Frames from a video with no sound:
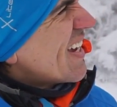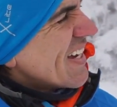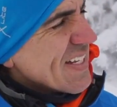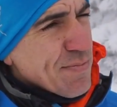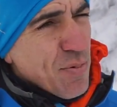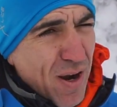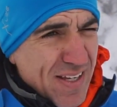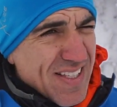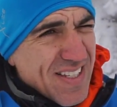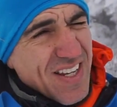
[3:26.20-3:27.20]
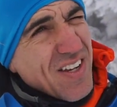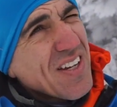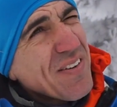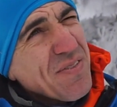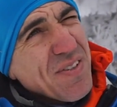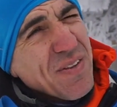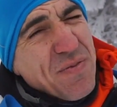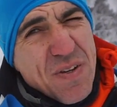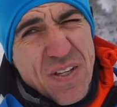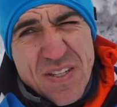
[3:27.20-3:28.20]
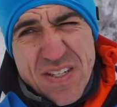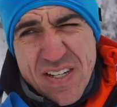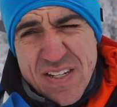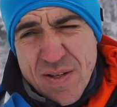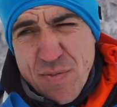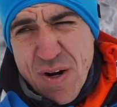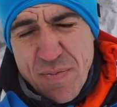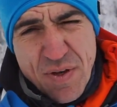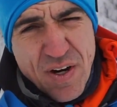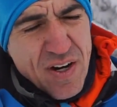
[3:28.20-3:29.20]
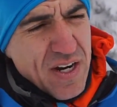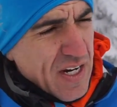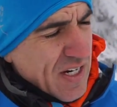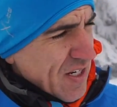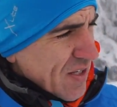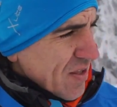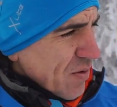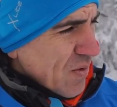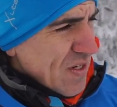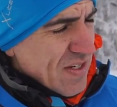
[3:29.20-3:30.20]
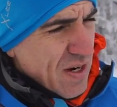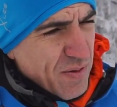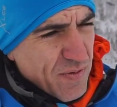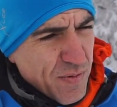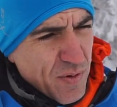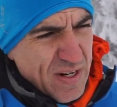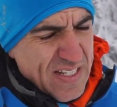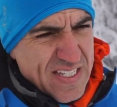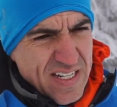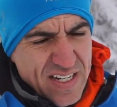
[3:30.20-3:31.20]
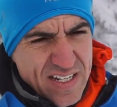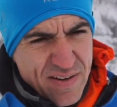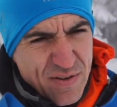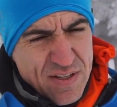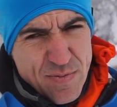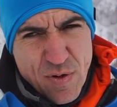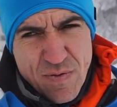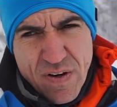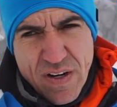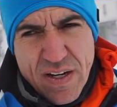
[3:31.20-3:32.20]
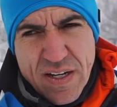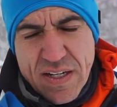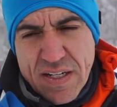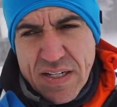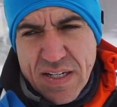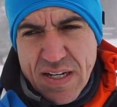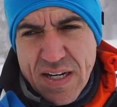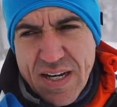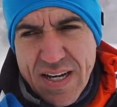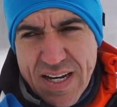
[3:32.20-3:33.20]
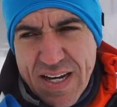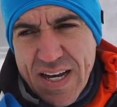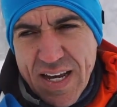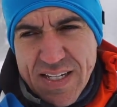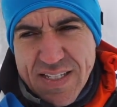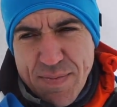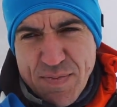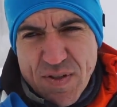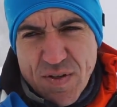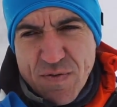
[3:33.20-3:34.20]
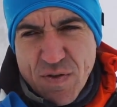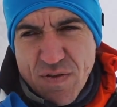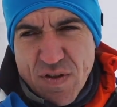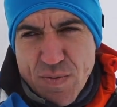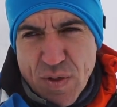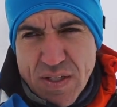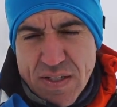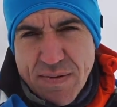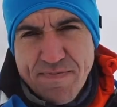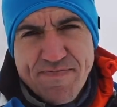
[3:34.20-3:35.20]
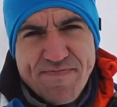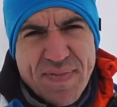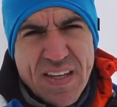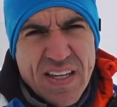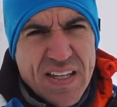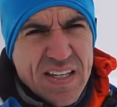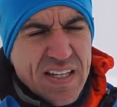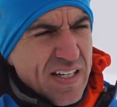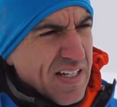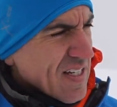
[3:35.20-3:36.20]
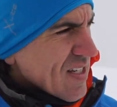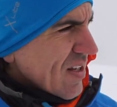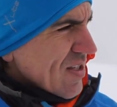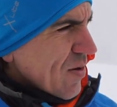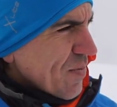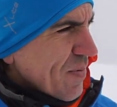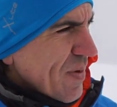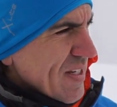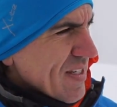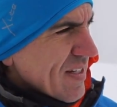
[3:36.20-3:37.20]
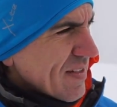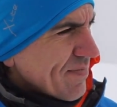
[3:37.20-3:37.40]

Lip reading: It's bright, you know, you can feel the sun is somewhere up there. The wind is coming from the right side. Everything's perfect except for the visibility. So let's hope the best.